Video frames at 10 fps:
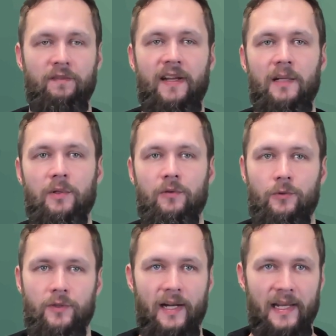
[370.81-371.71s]
available
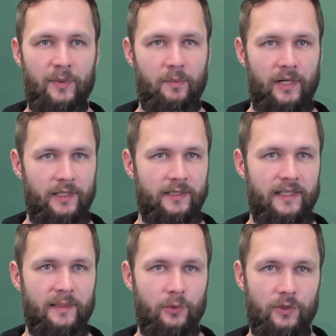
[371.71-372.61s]
for the labor market
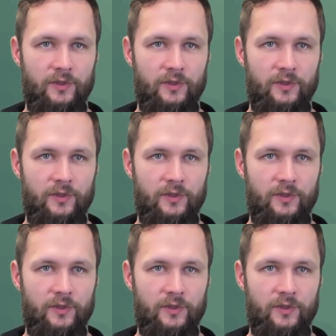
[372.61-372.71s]
anymore.